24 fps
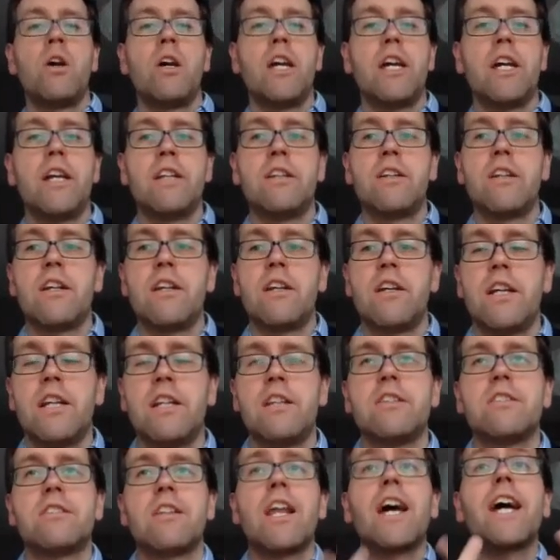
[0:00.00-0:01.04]
it
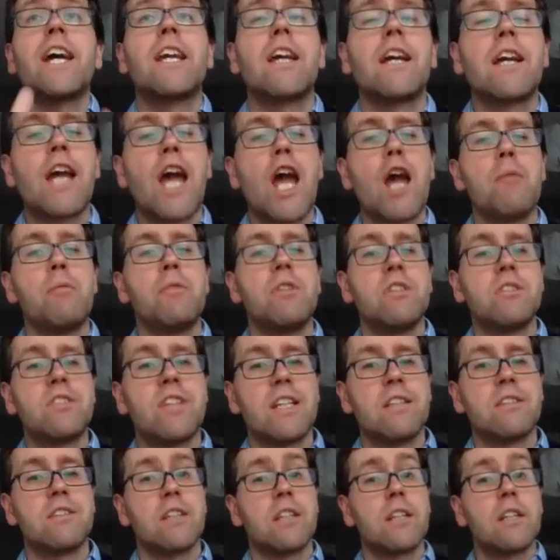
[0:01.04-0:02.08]
is like a game in the
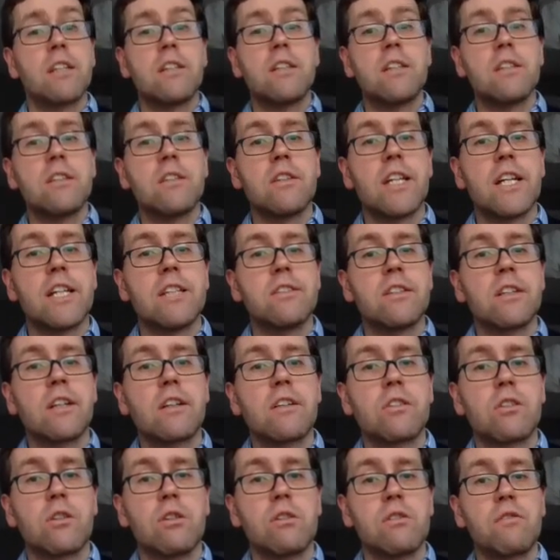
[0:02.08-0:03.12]
sense that there's a
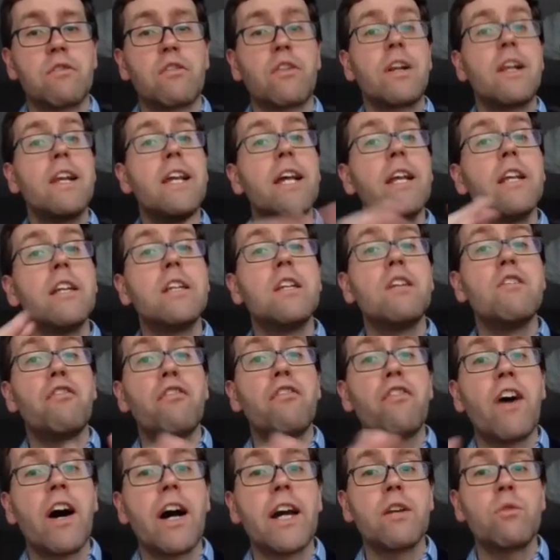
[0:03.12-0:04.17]
sort of clearly
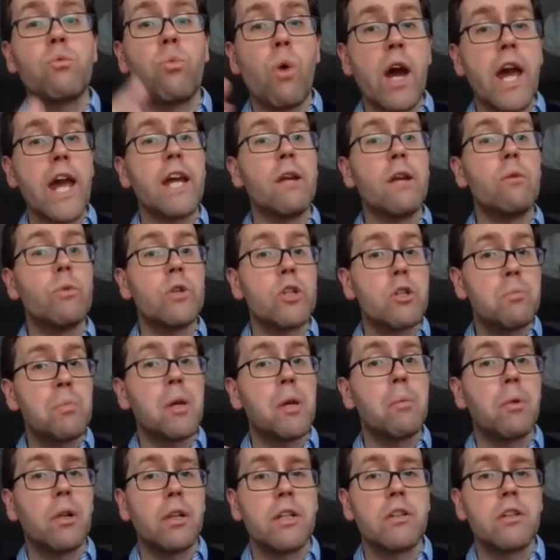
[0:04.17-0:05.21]
defined way in which
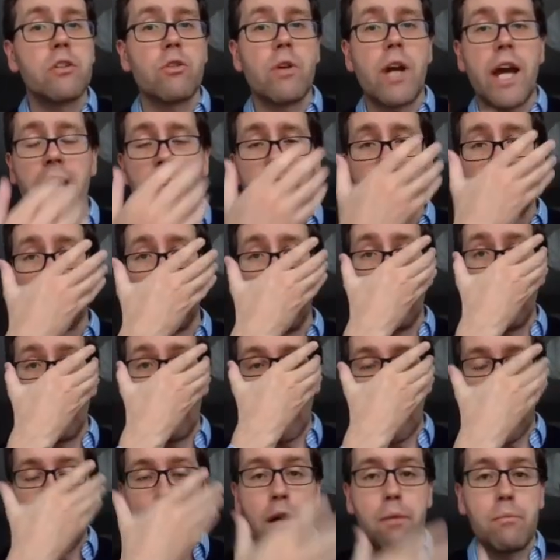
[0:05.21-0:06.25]
people interact.
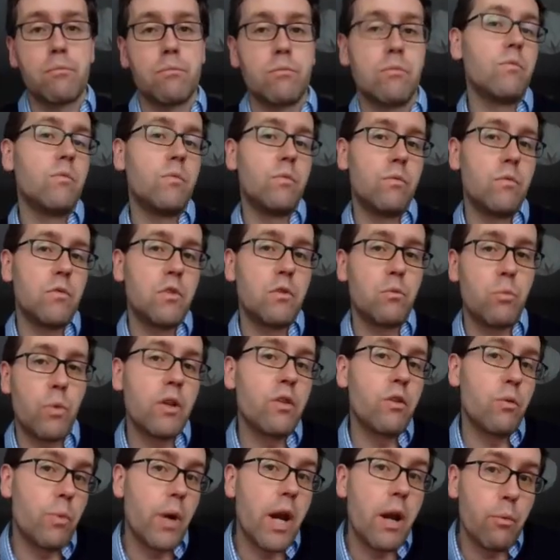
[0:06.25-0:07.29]

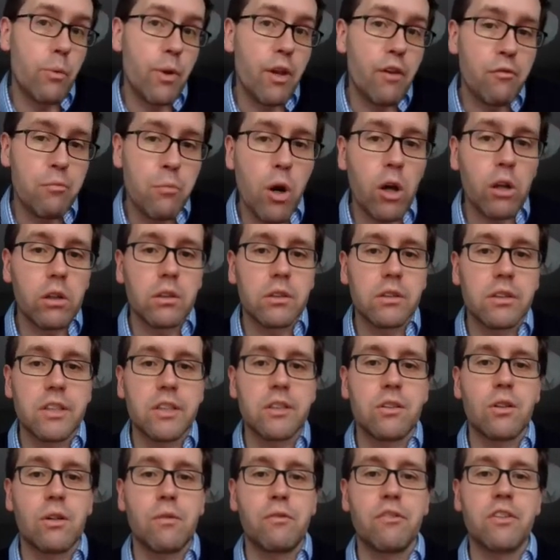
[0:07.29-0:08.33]
The way we have modeled
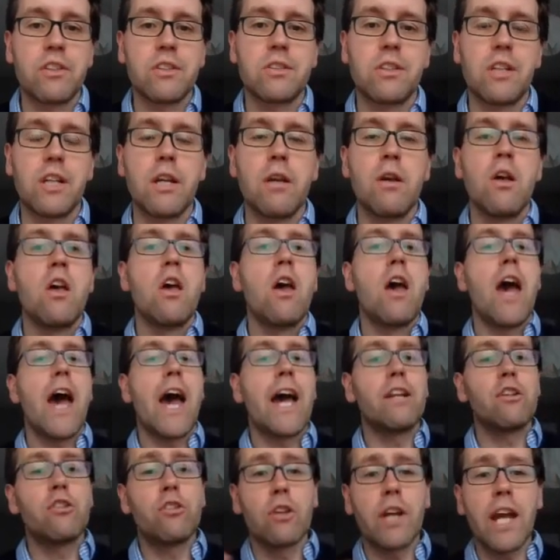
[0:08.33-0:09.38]
it, obviously.
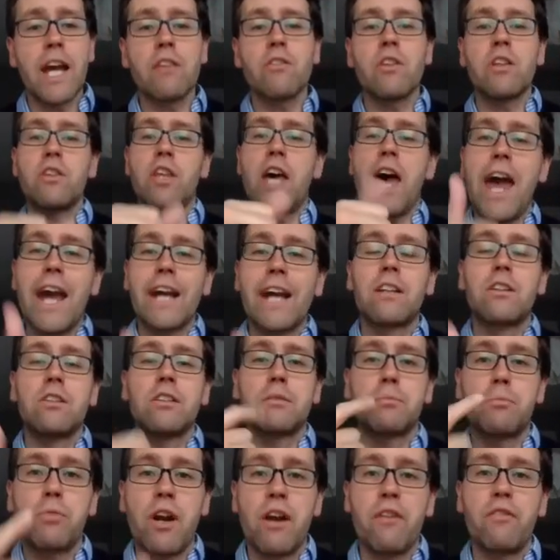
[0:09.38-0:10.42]
And together, the
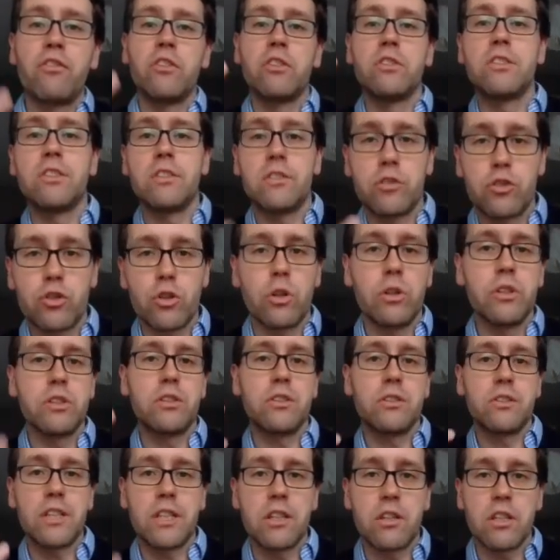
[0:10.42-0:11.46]
actors' preferences,
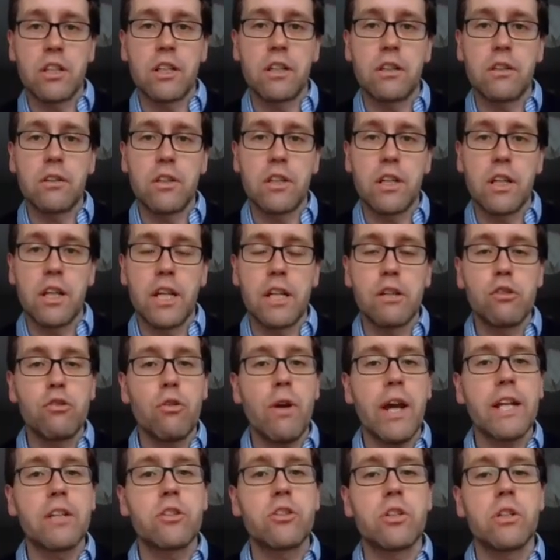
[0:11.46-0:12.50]
choices, and the
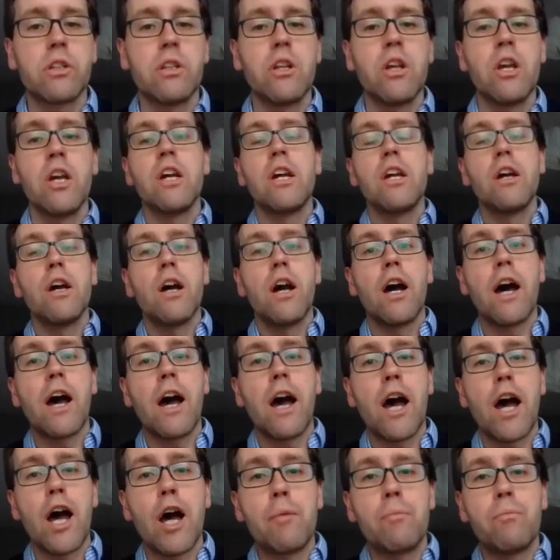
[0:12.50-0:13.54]
interaction
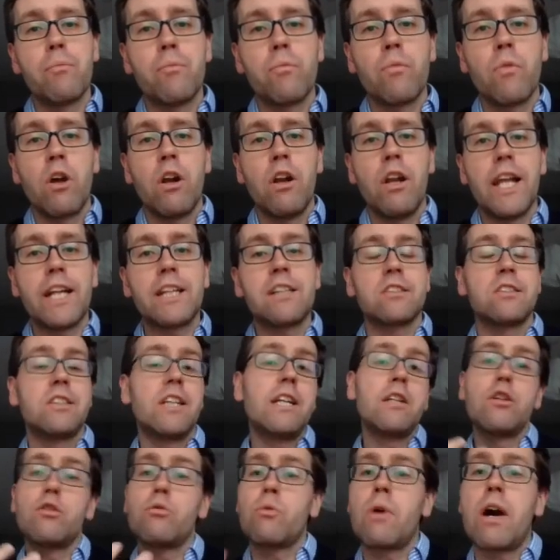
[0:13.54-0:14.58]
let us
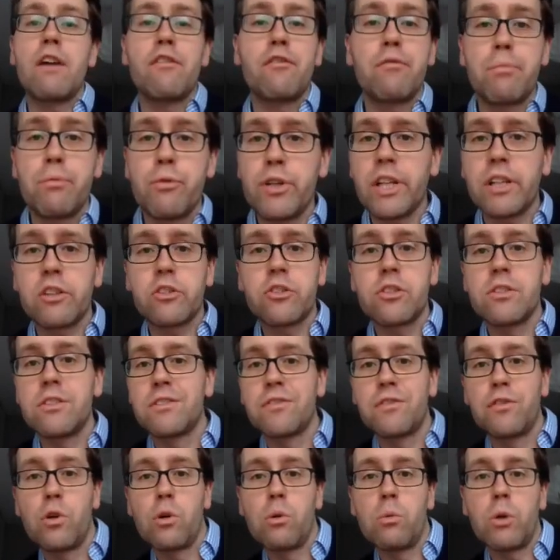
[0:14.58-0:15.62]
then derive predictions
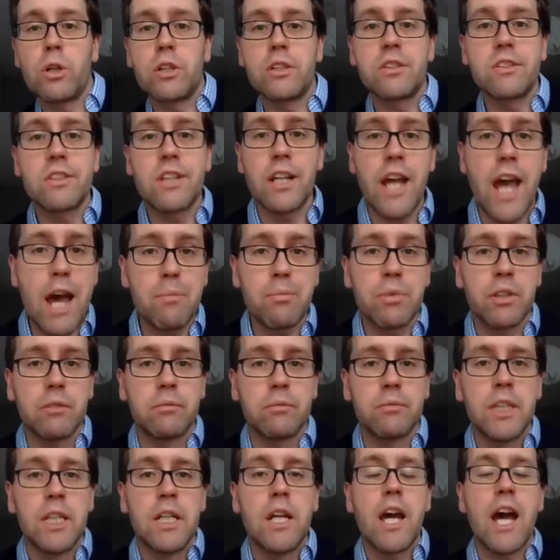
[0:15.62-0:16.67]
for what is going to happen.
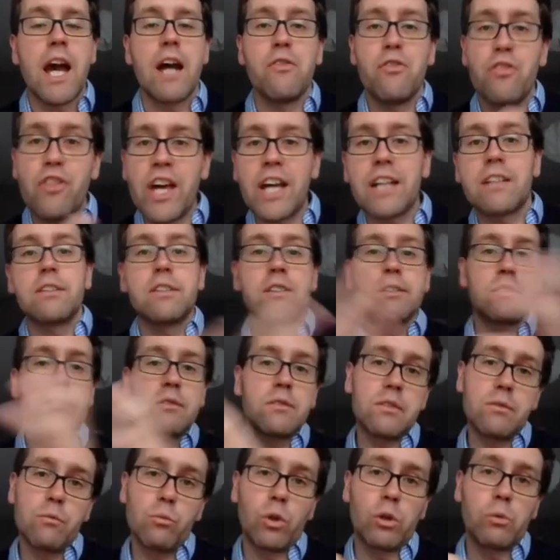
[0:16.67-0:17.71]
And that is
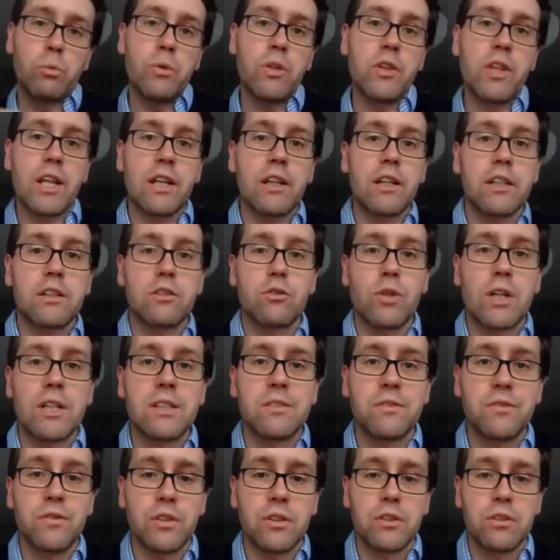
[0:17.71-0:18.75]
what we then can
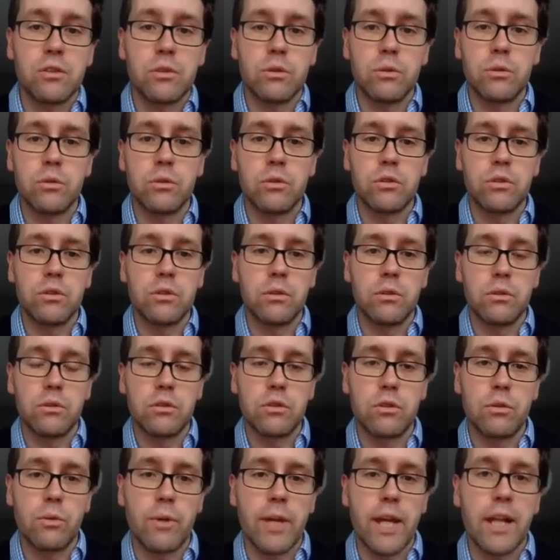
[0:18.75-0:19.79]
transfer to
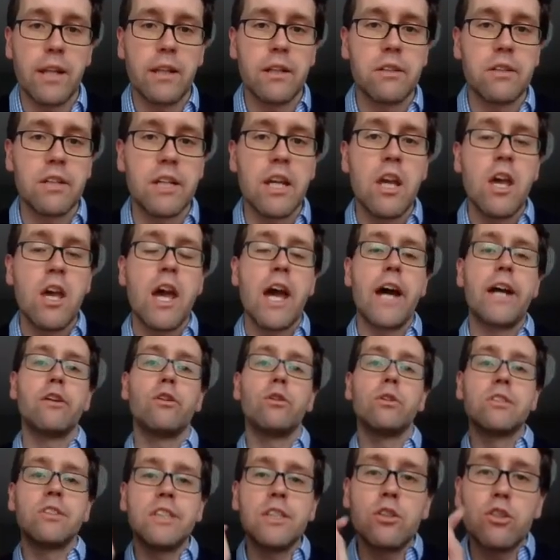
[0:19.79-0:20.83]
reality. And
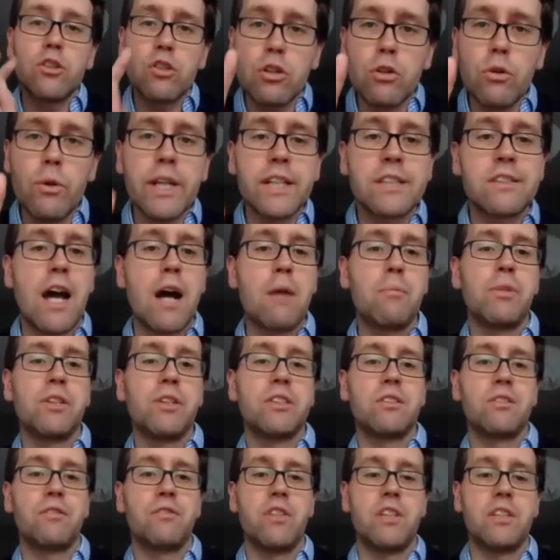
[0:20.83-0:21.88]
you'll see two
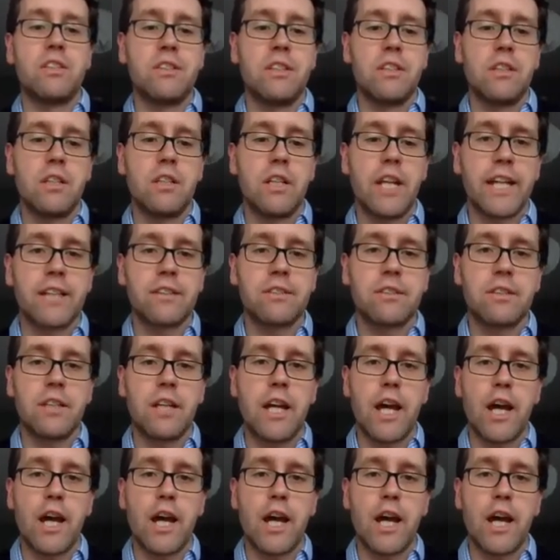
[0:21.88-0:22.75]
examples of this in the next